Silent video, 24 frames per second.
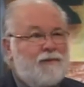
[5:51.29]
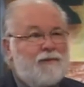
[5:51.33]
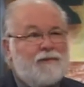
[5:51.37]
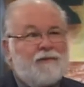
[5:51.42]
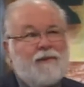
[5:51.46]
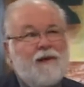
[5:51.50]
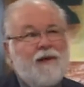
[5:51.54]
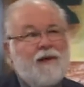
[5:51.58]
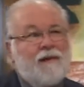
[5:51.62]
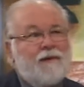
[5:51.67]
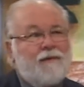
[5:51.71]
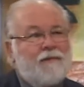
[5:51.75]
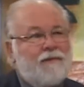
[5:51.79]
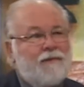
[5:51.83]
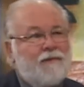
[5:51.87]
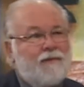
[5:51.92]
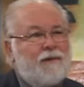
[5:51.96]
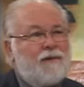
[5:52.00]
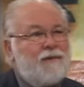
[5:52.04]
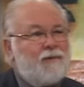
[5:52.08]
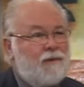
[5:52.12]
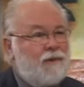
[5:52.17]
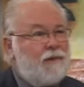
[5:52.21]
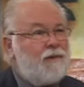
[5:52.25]
to 10 of the
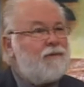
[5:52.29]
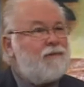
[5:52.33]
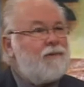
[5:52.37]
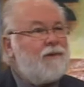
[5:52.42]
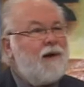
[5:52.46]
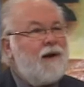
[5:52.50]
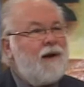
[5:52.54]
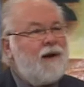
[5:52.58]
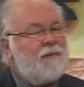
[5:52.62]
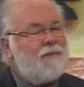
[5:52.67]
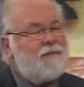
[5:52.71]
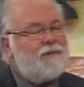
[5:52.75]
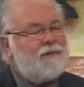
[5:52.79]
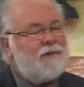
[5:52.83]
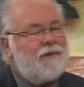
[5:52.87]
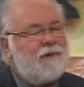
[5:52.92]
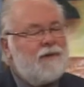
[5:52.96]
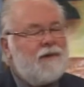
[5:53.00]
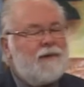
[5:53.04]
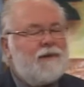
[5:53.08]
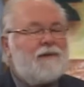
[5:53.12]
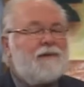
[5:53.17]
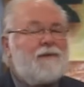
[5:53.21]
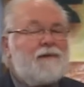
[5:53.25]
12 tribes,
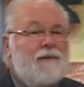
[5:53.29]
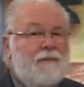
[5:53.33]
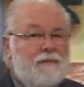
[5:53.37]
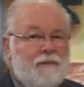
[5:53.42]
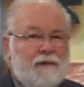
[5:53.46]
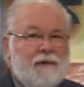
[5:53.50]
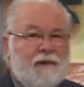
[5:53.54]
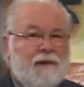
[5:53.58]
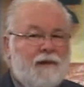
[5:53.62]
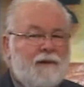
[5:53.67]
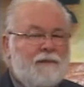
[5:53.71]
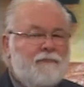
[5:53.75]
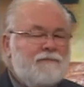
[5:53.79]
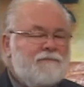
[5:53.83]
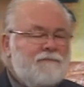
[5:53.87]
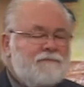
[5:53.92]
typically.